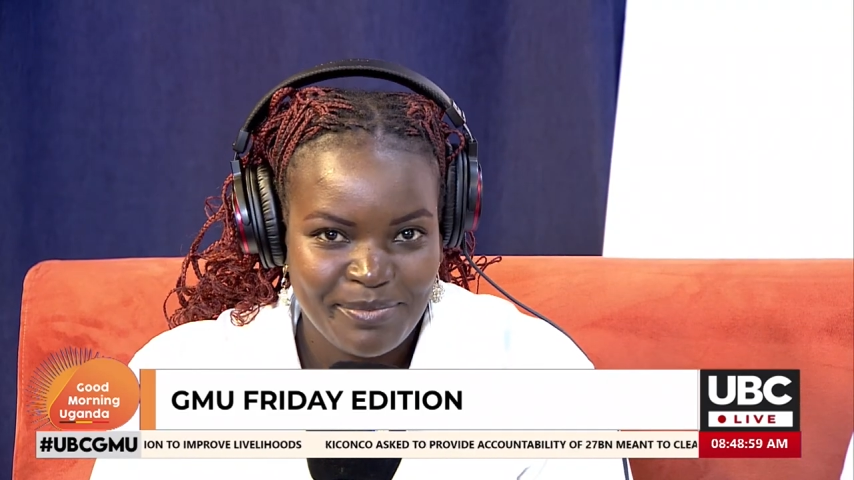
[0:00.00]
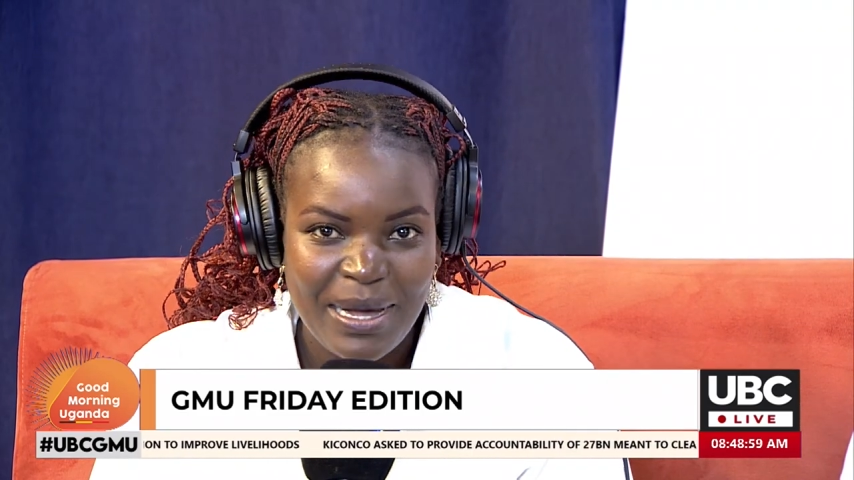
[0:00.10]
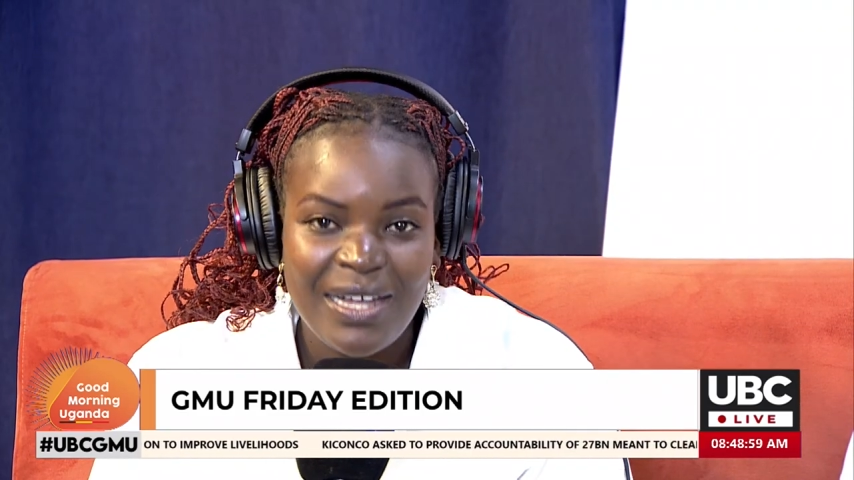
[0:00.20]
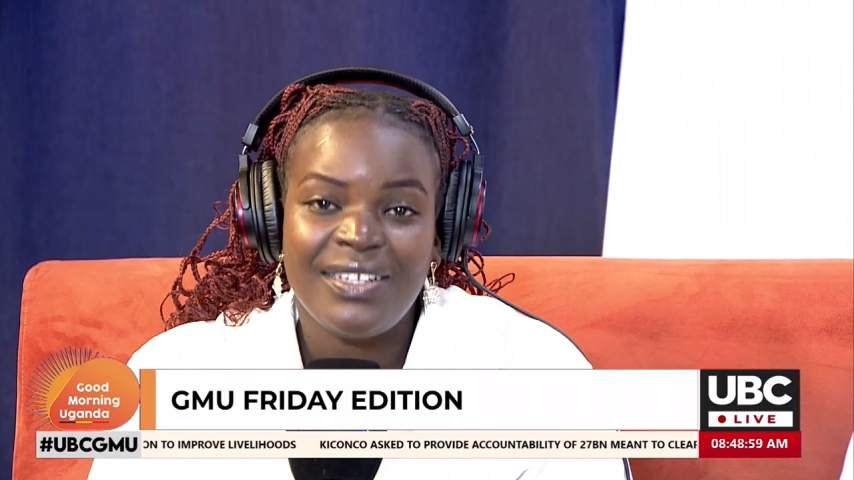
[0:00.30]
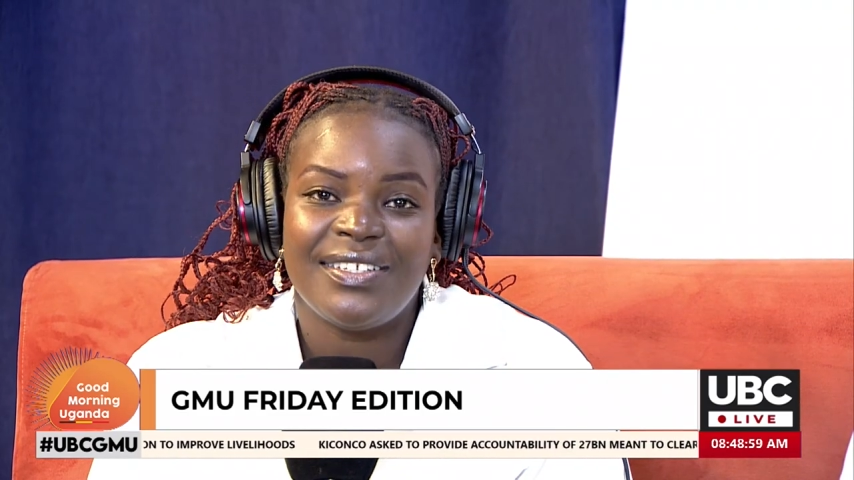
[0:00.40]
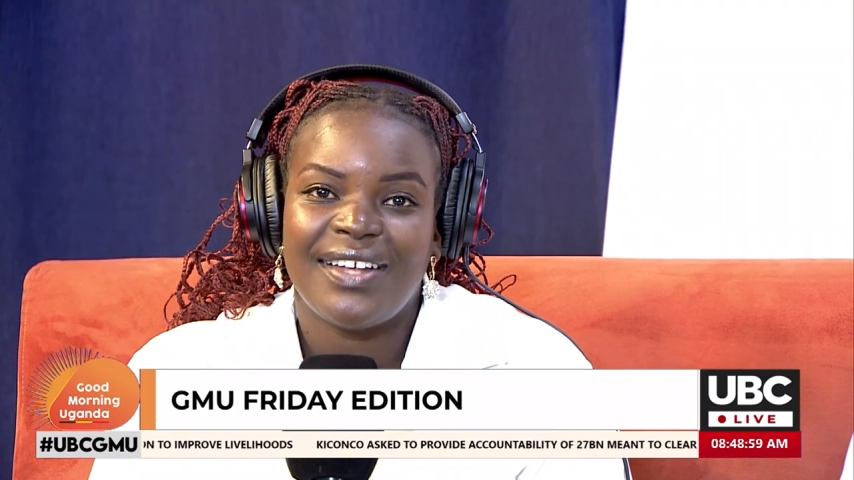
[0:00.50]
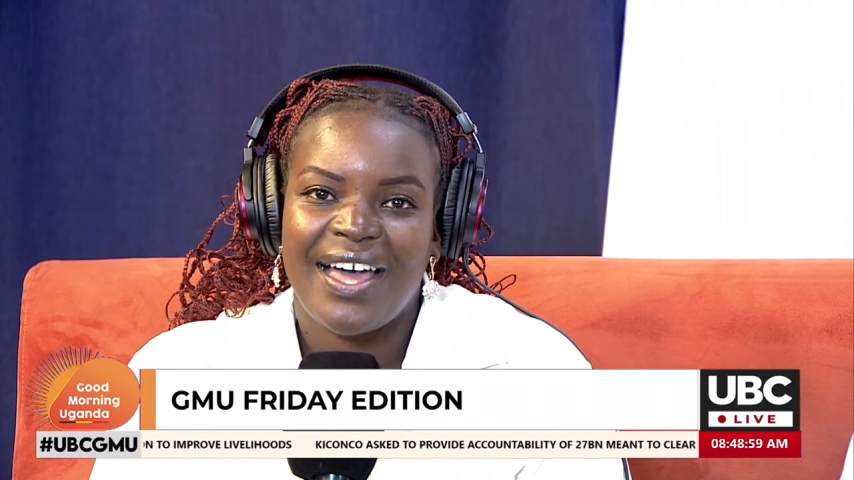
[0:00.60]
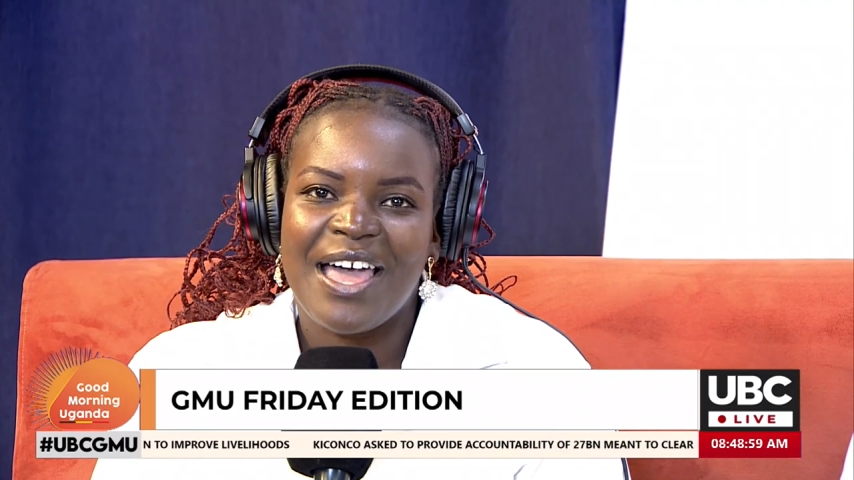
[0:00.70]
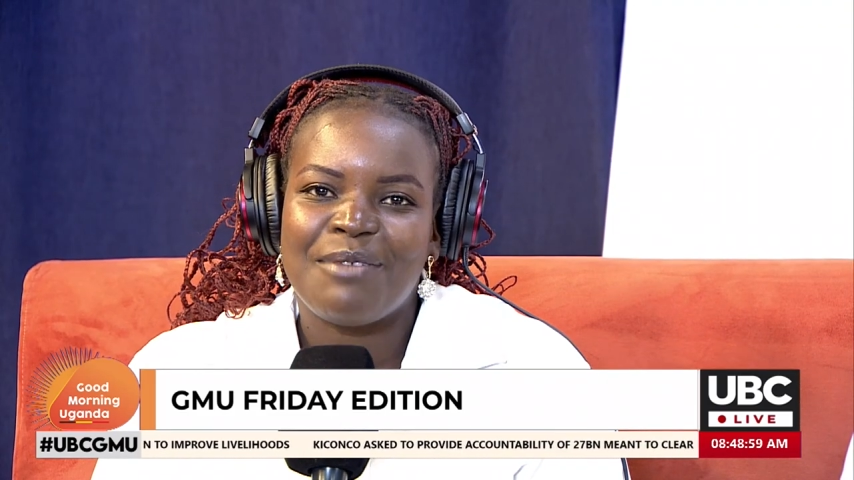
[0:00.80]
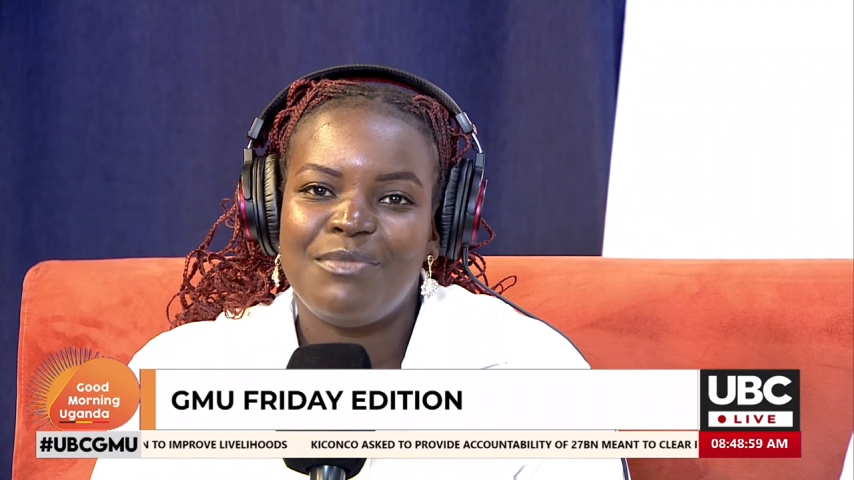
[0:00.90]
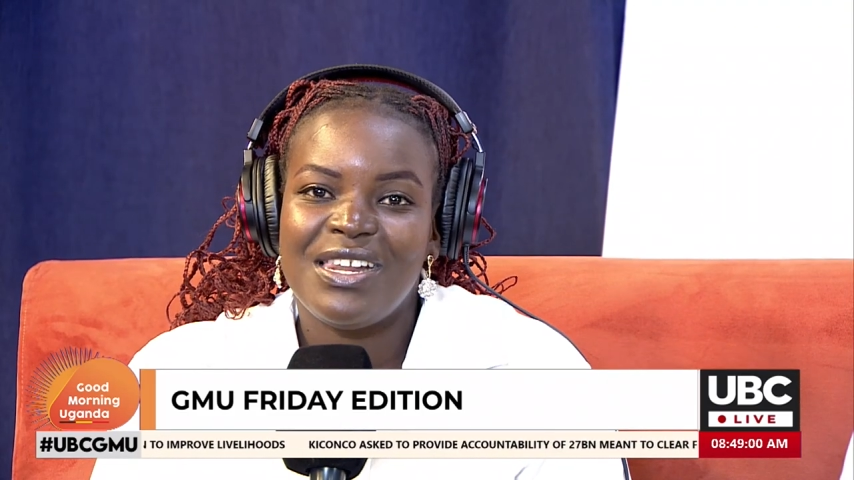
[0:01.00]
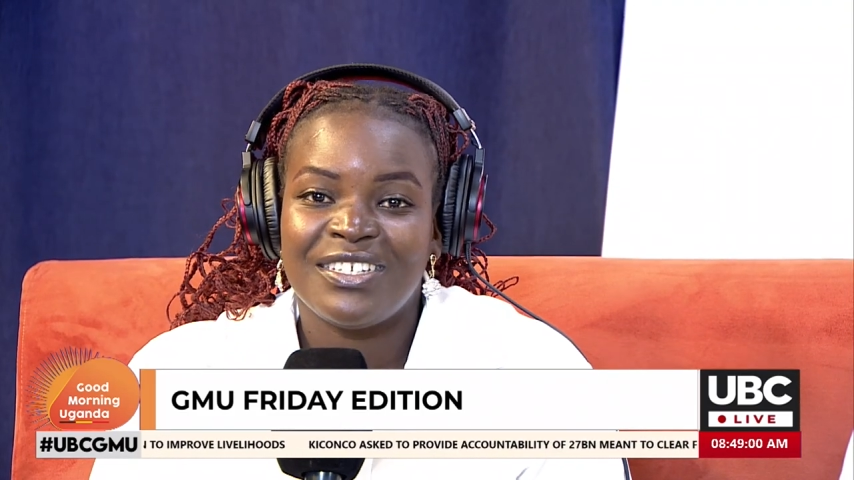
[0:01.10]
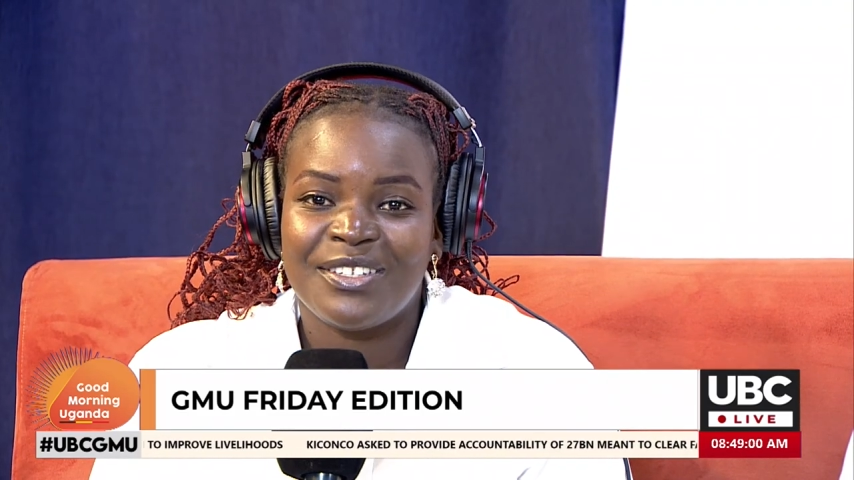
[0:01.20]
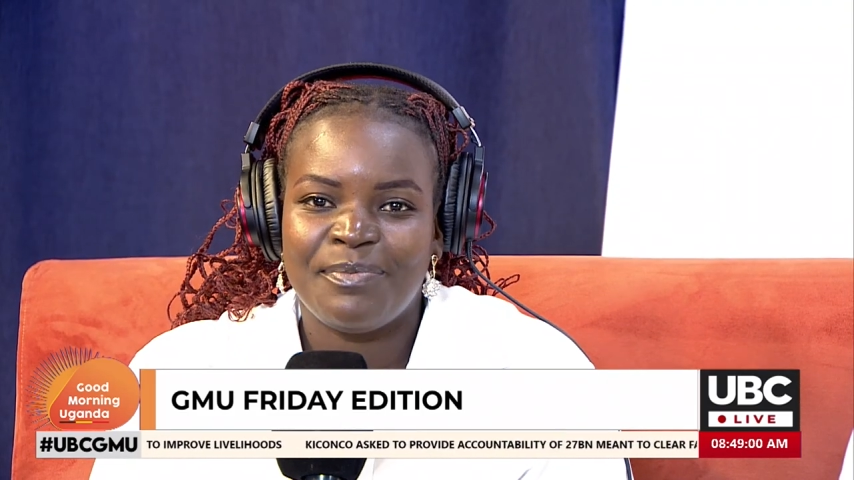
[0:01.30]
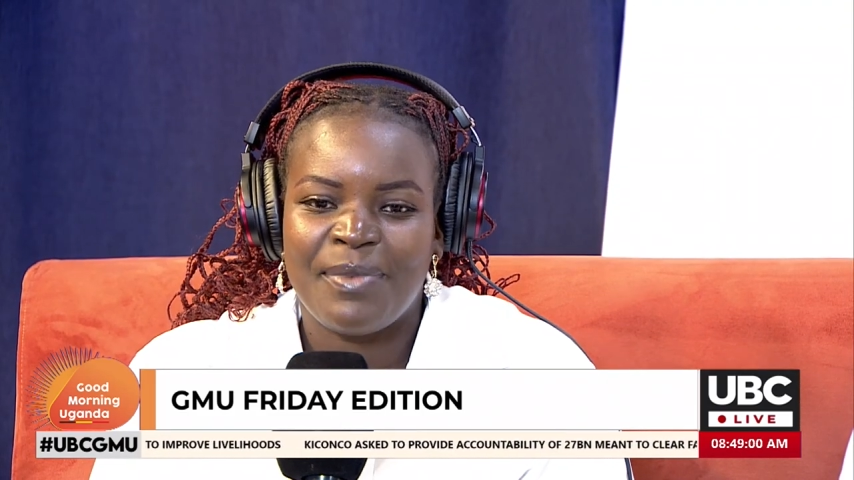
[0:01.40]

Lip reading: But I am blessed